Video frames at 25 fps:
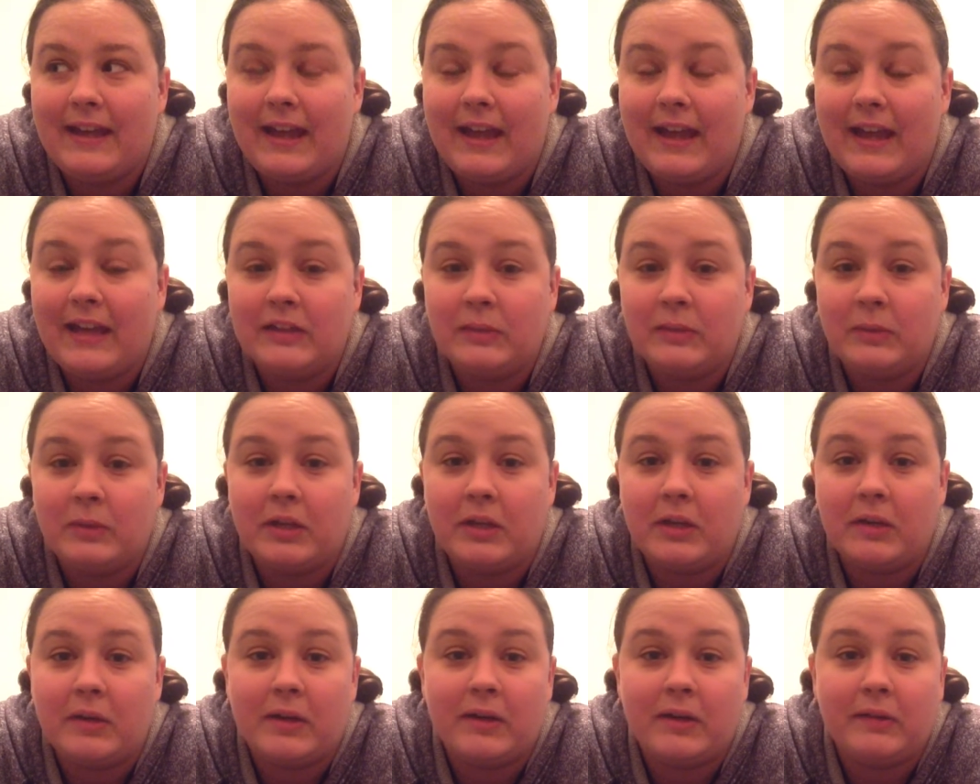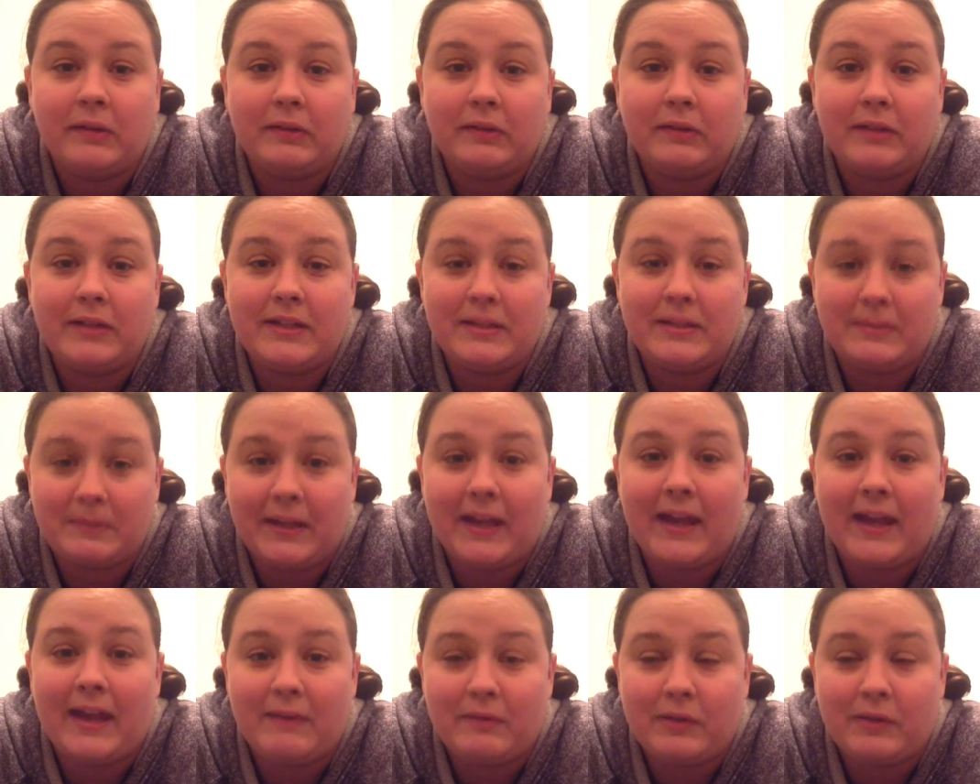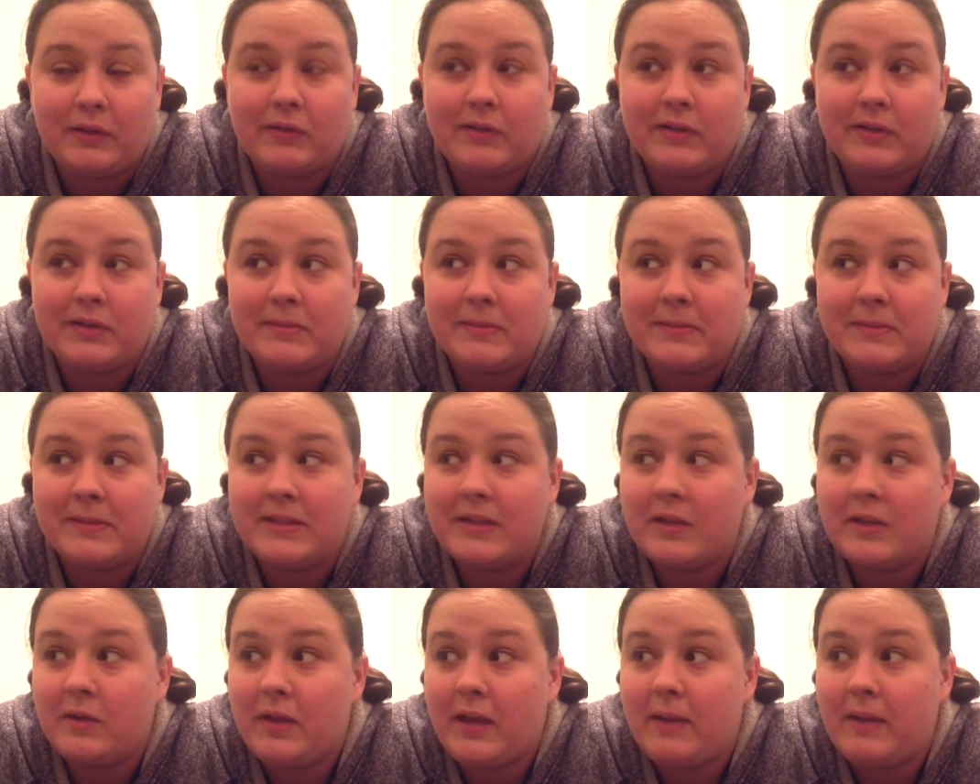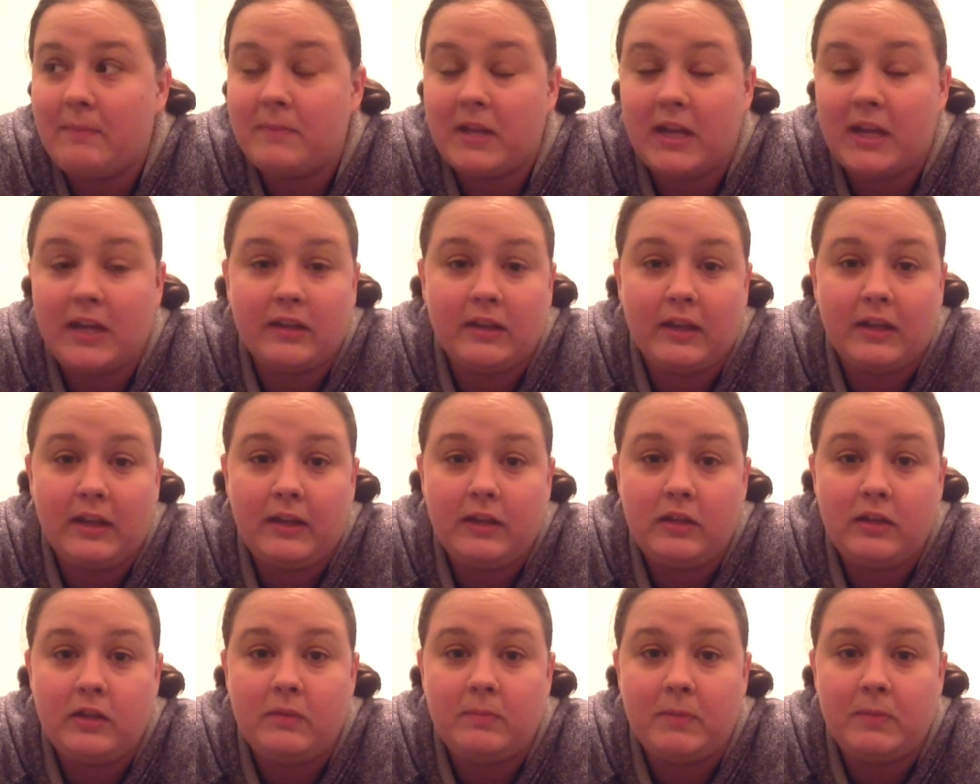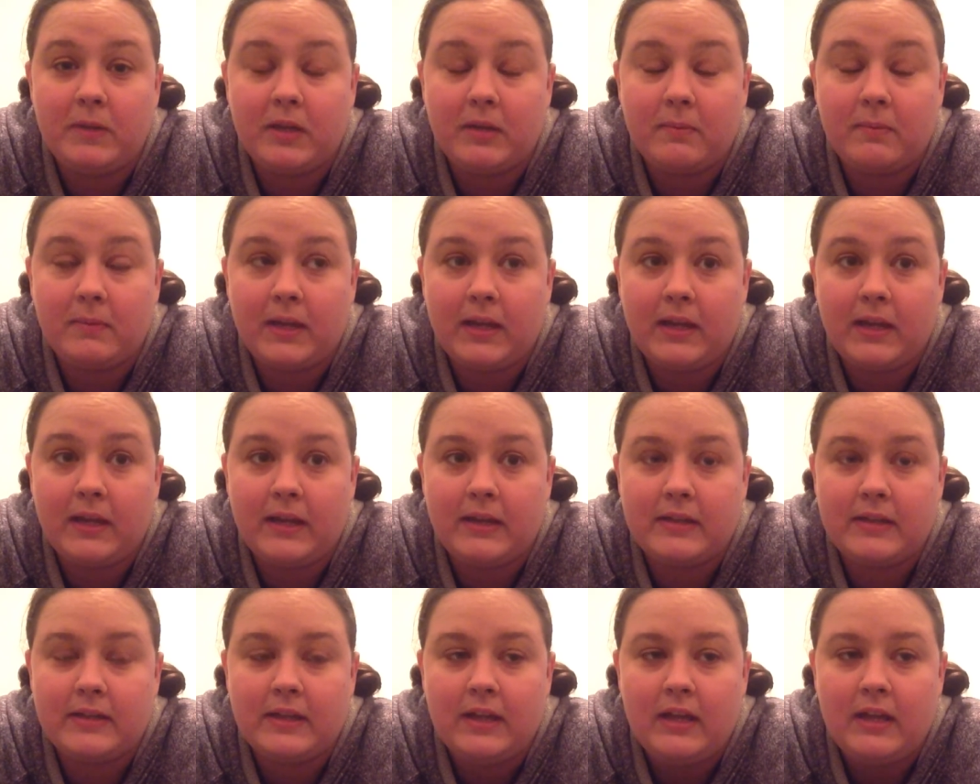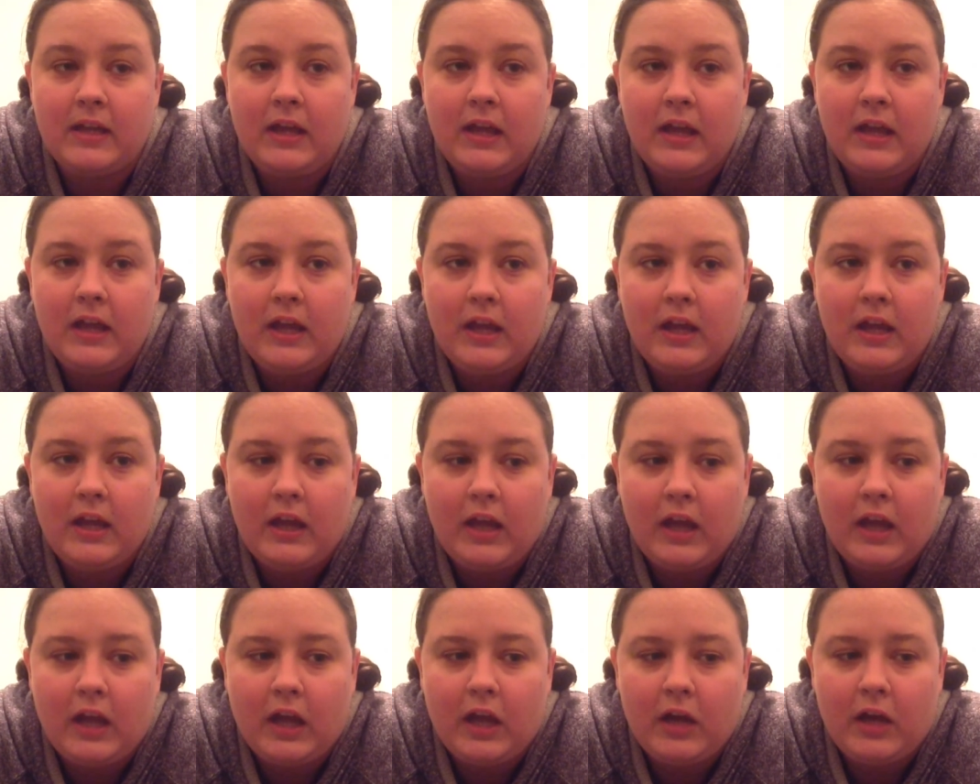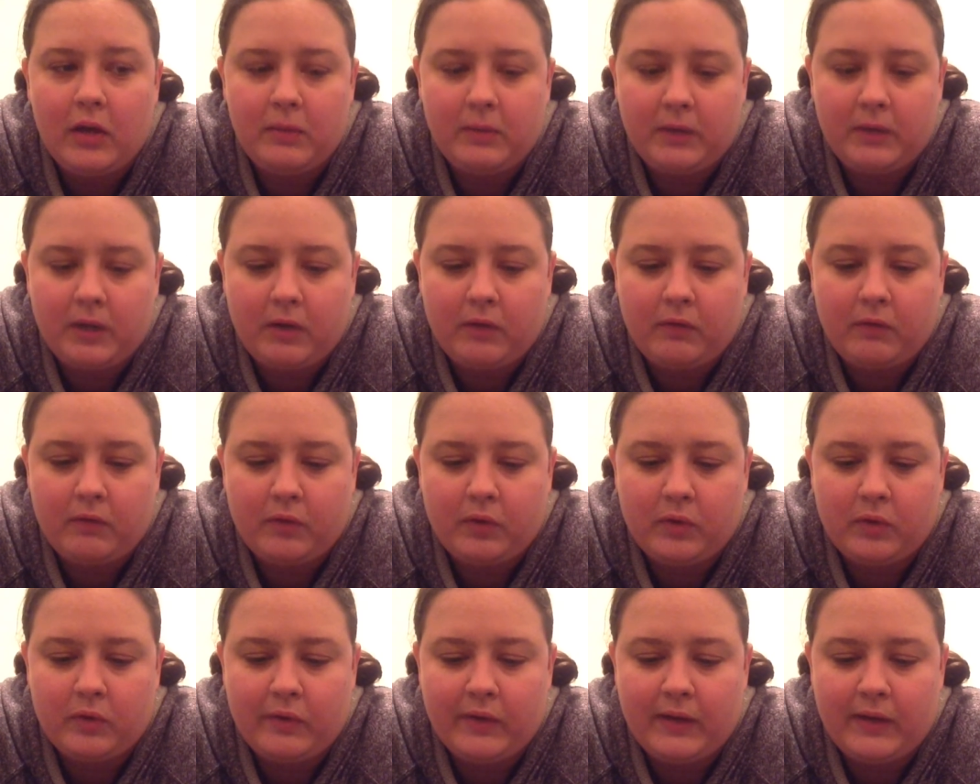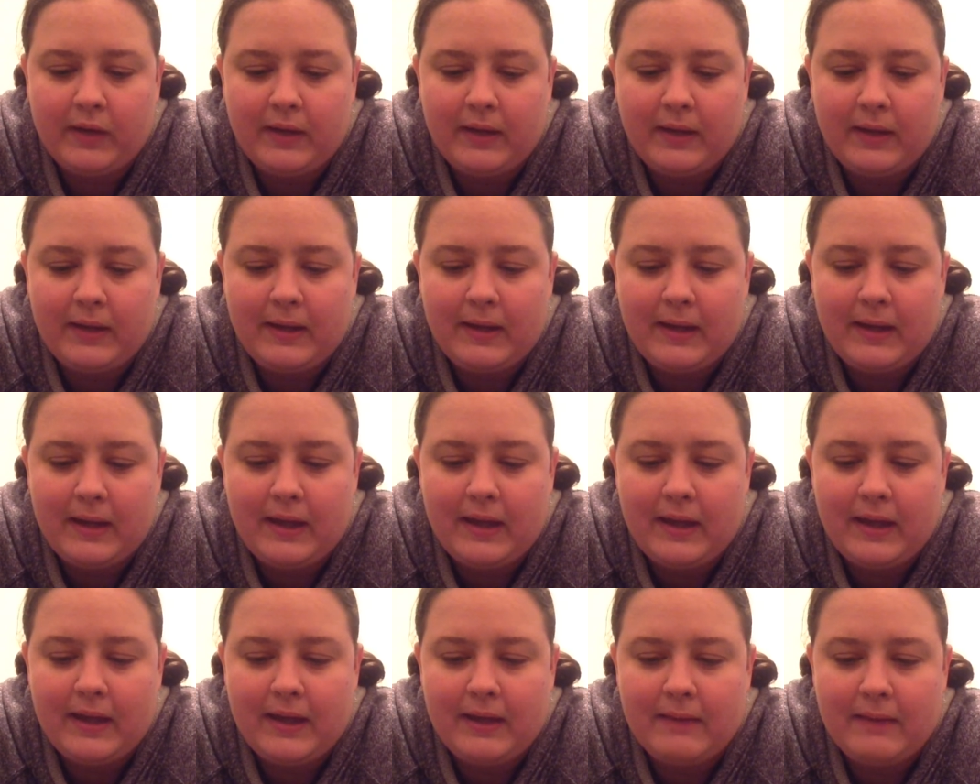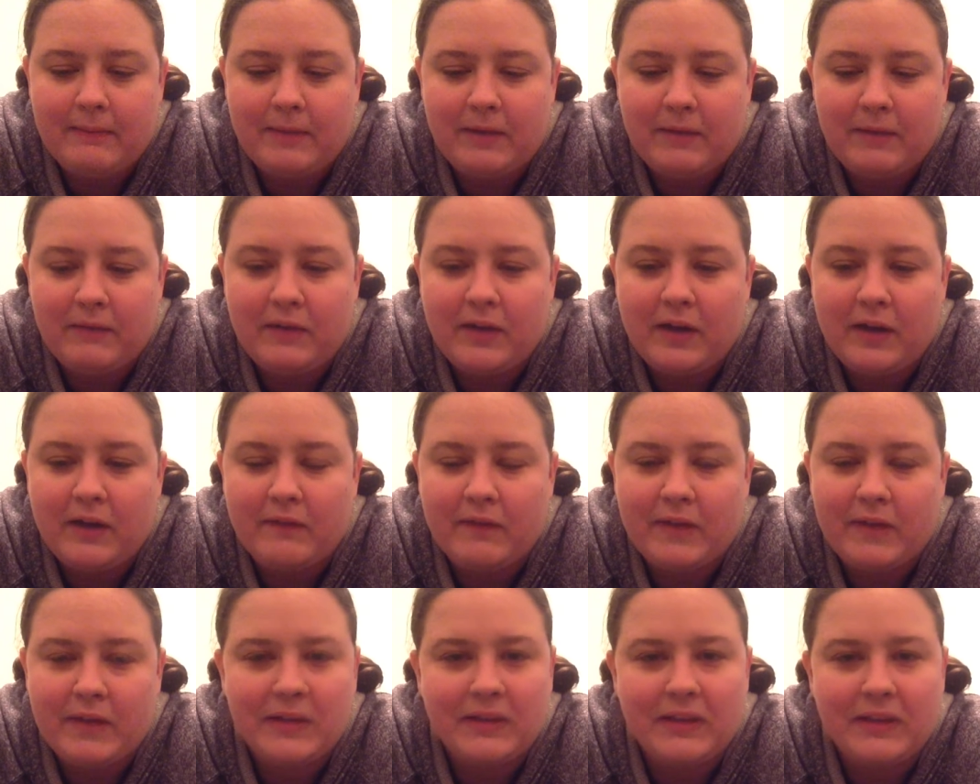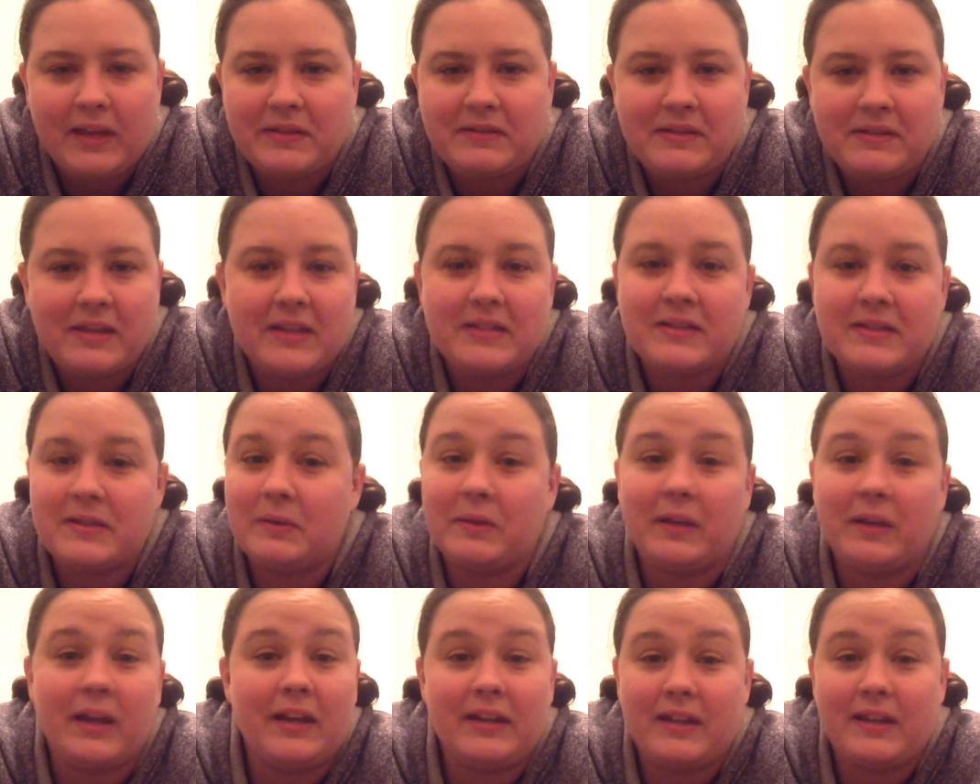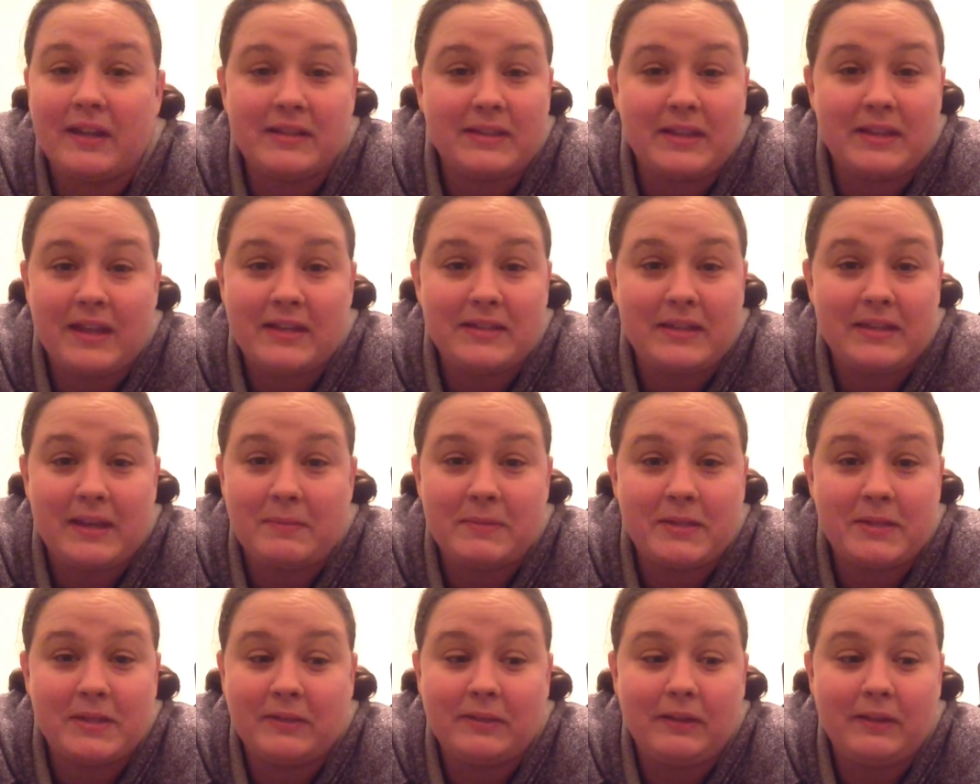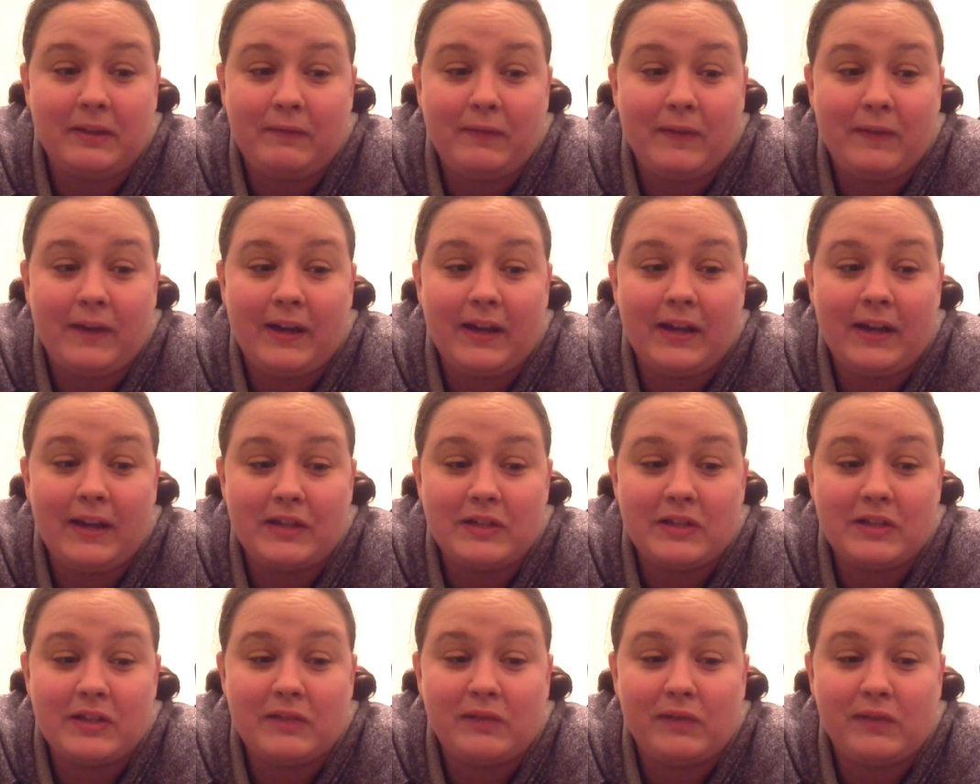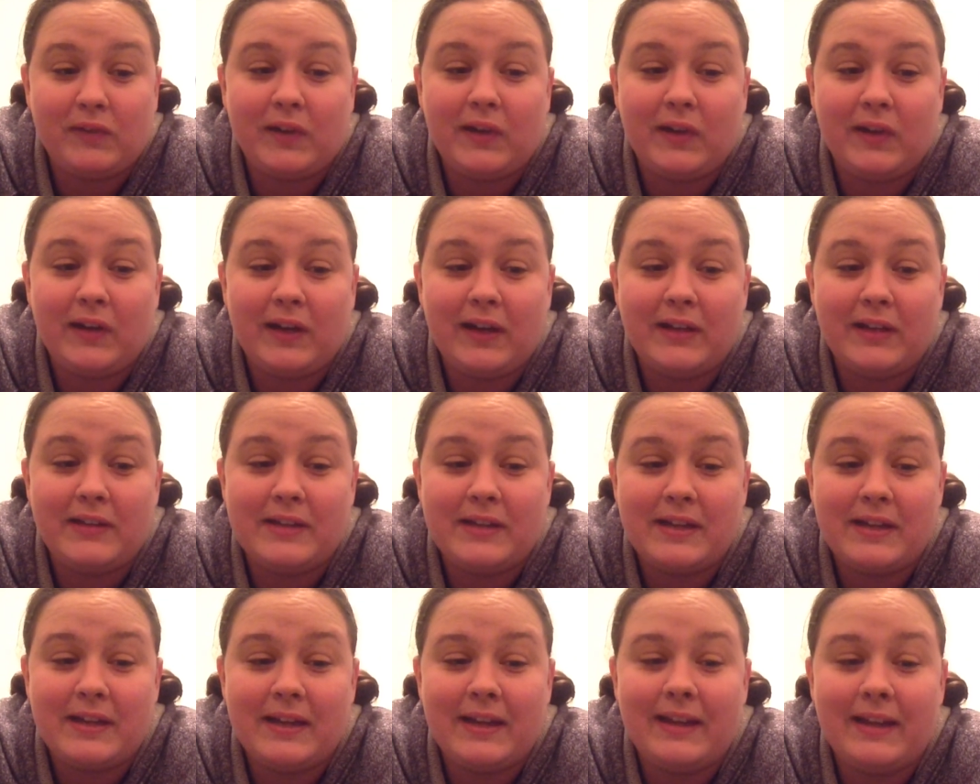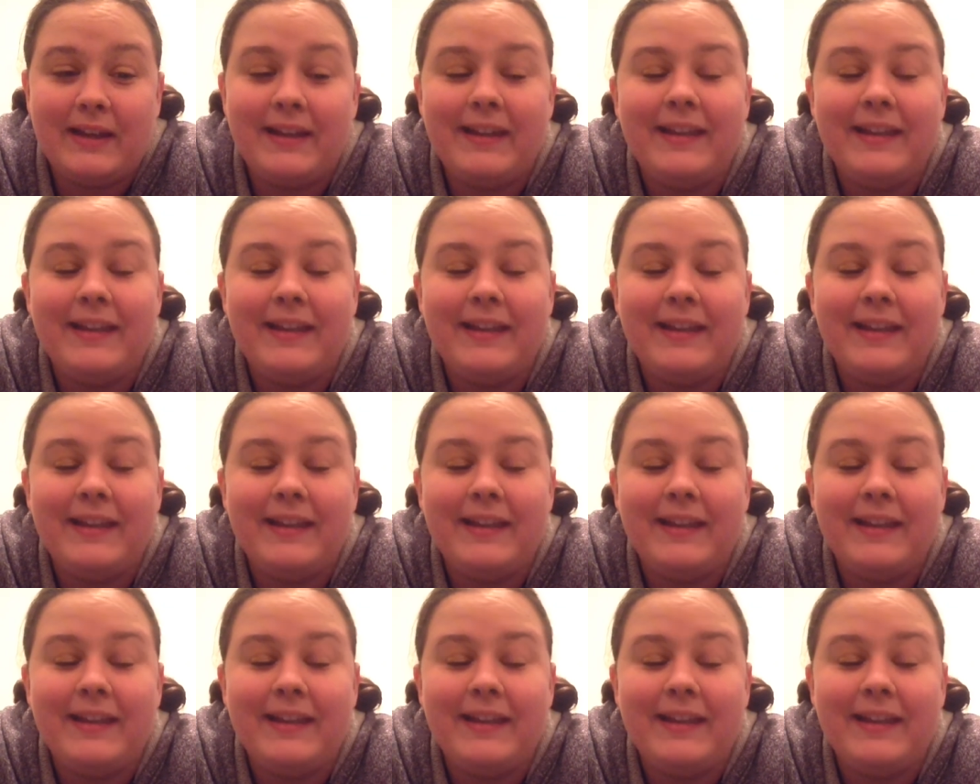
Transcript: and we know how greedy we get every Christmas. So yep, Natalie, you've been nominated. I hope you go through with it. If not, that's okay. That's absolutely fine. I just thought I'd I